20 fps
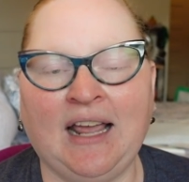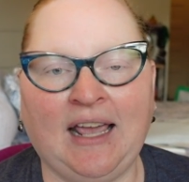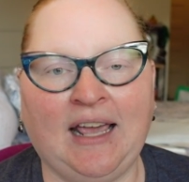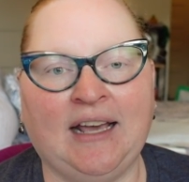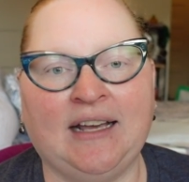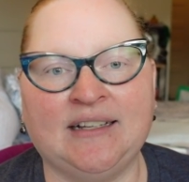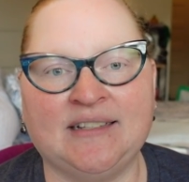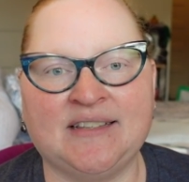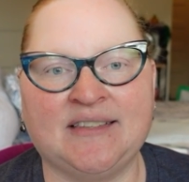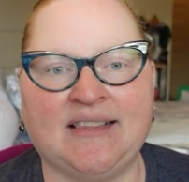
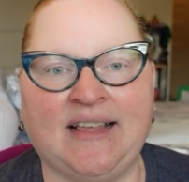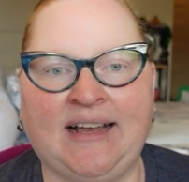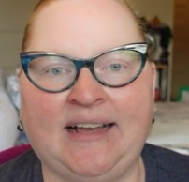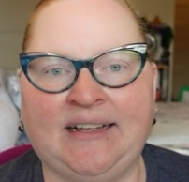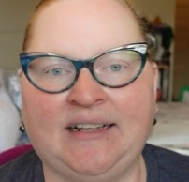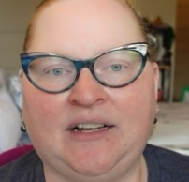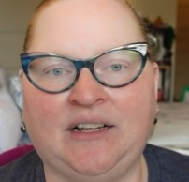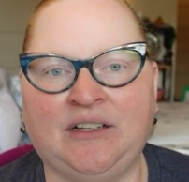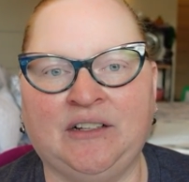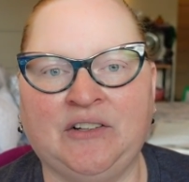as
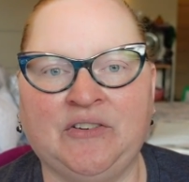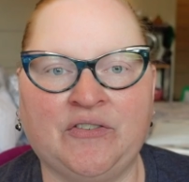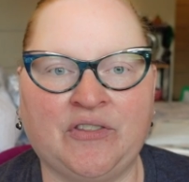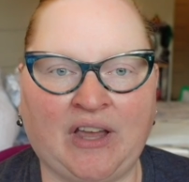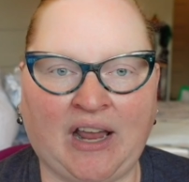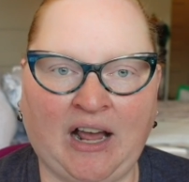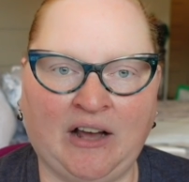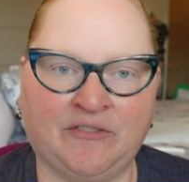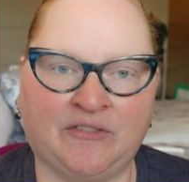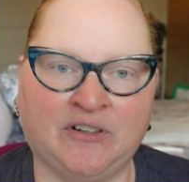that of the
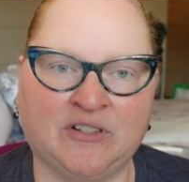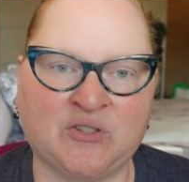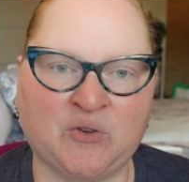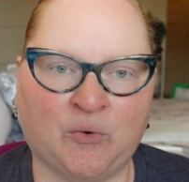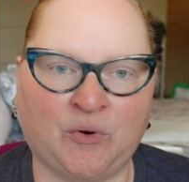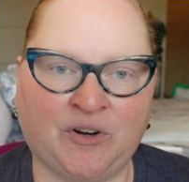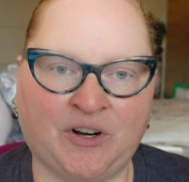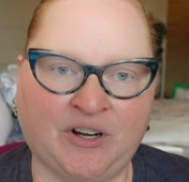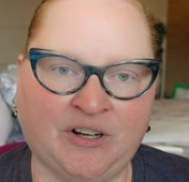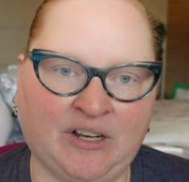conference
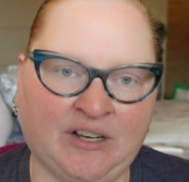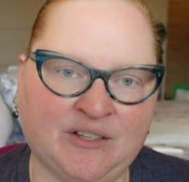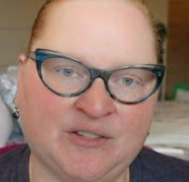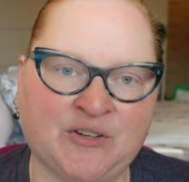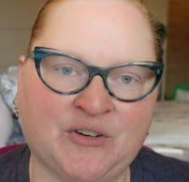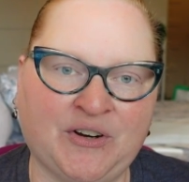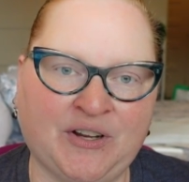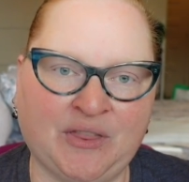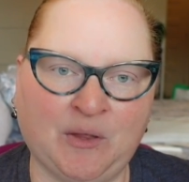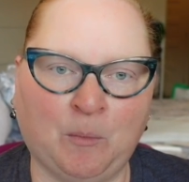
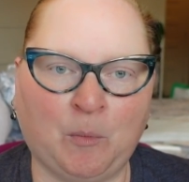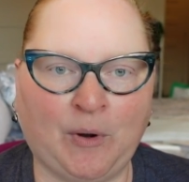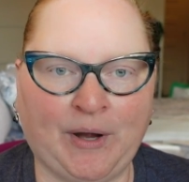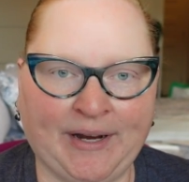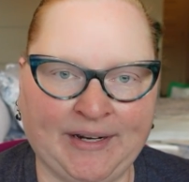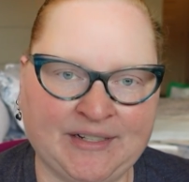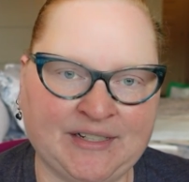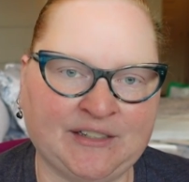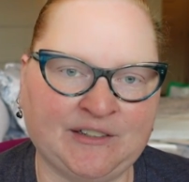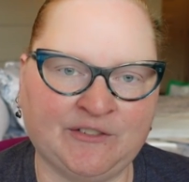organizer and the
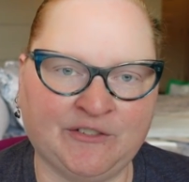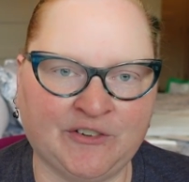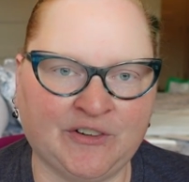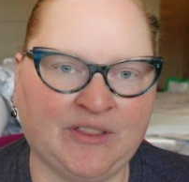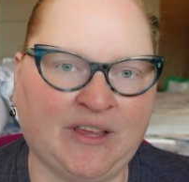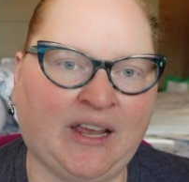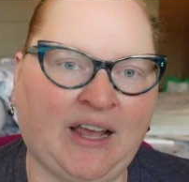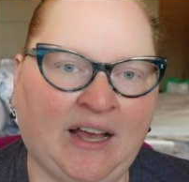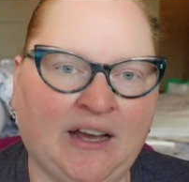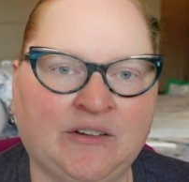branding for
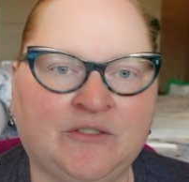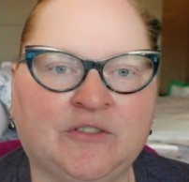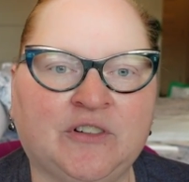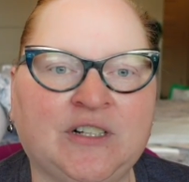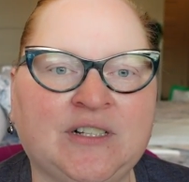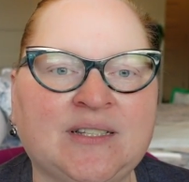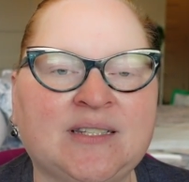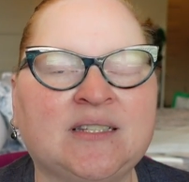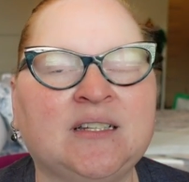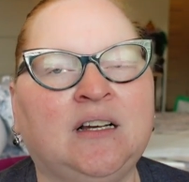the
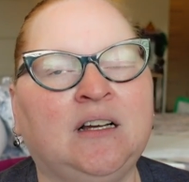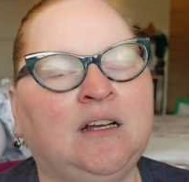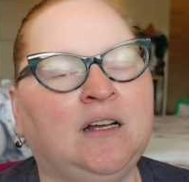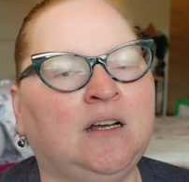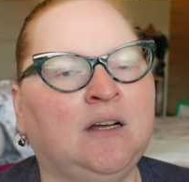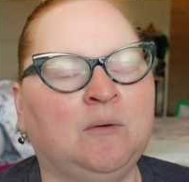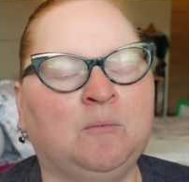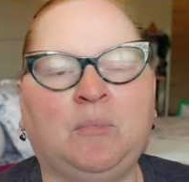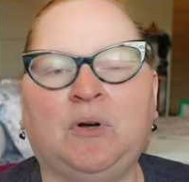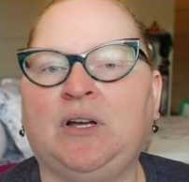conference.
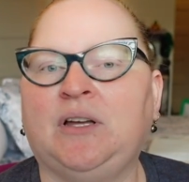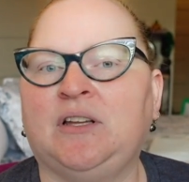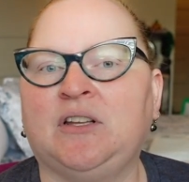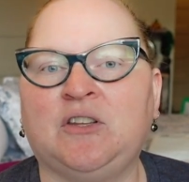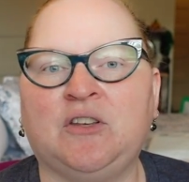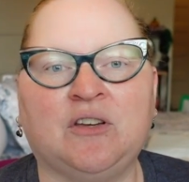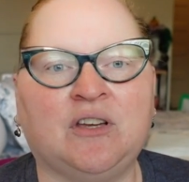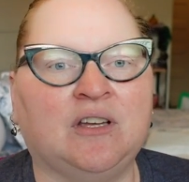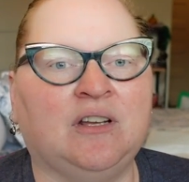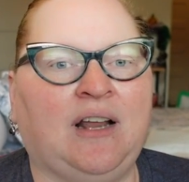But
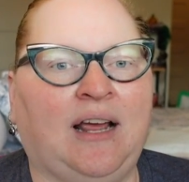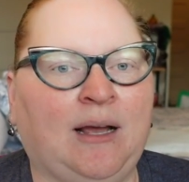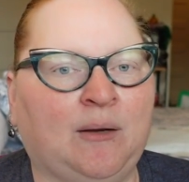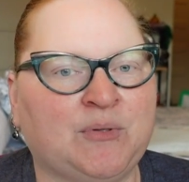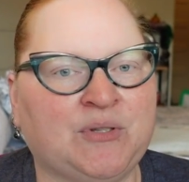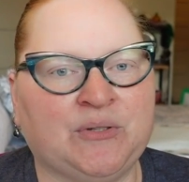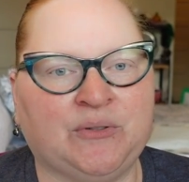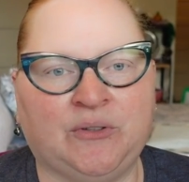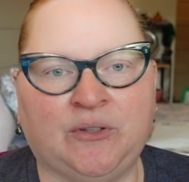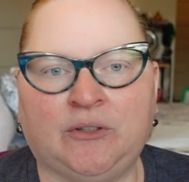you can
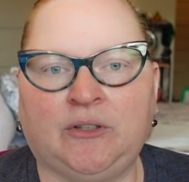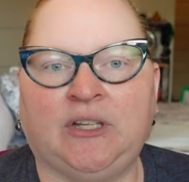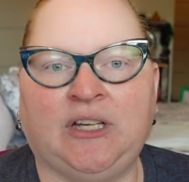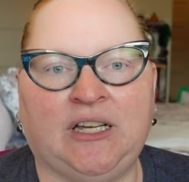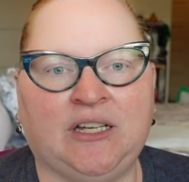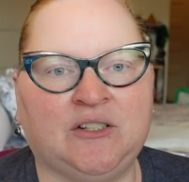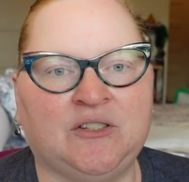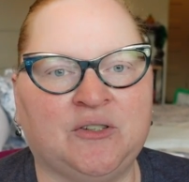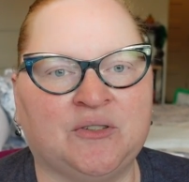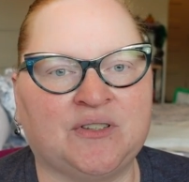
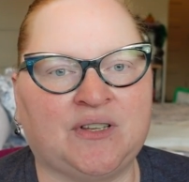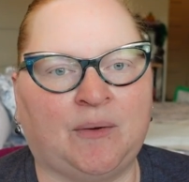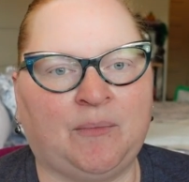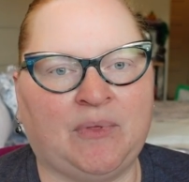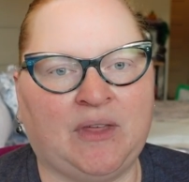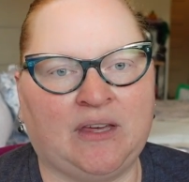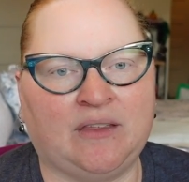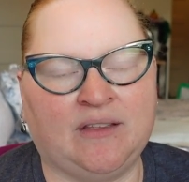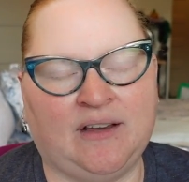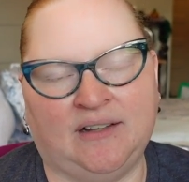absolutely do
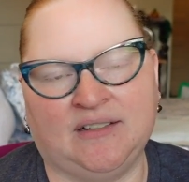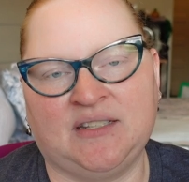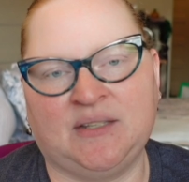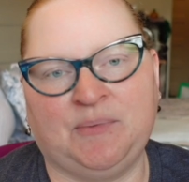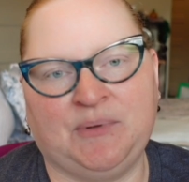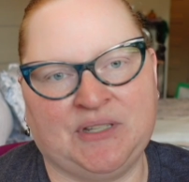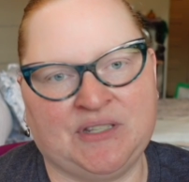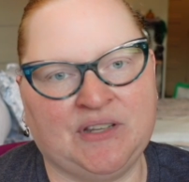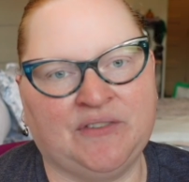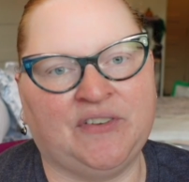something that's
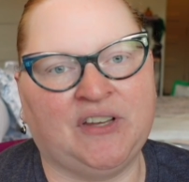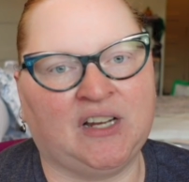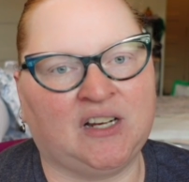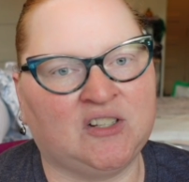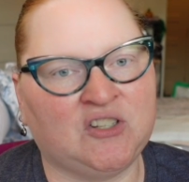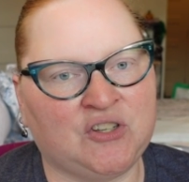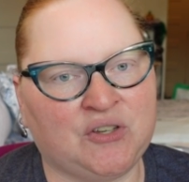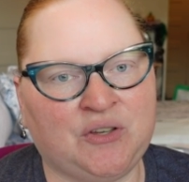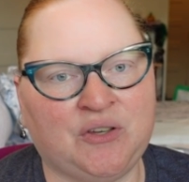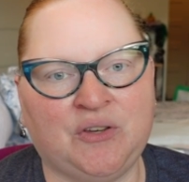specific
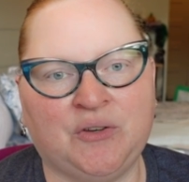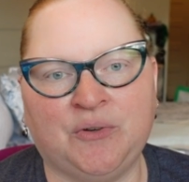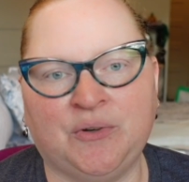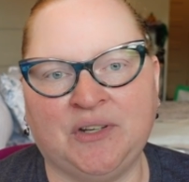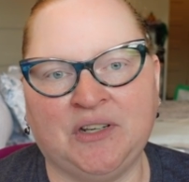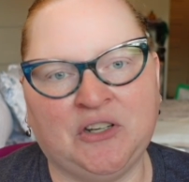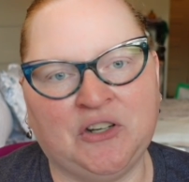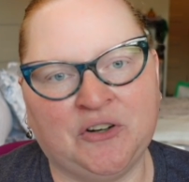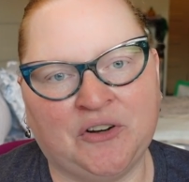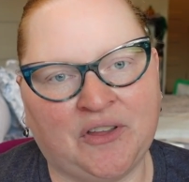to you
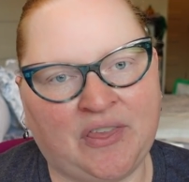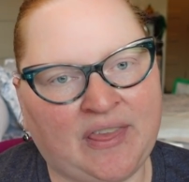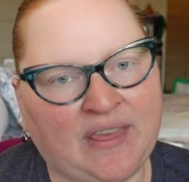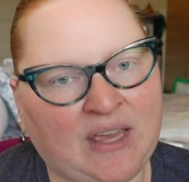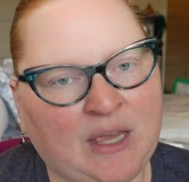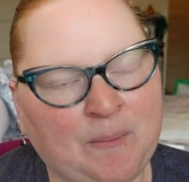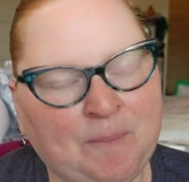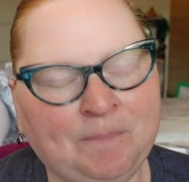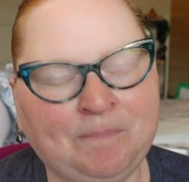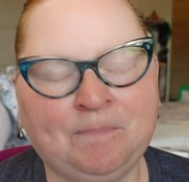and your
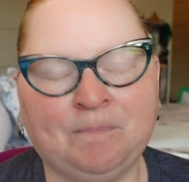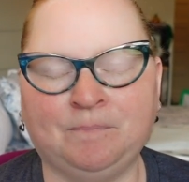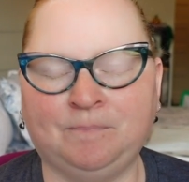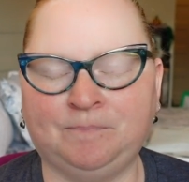theme.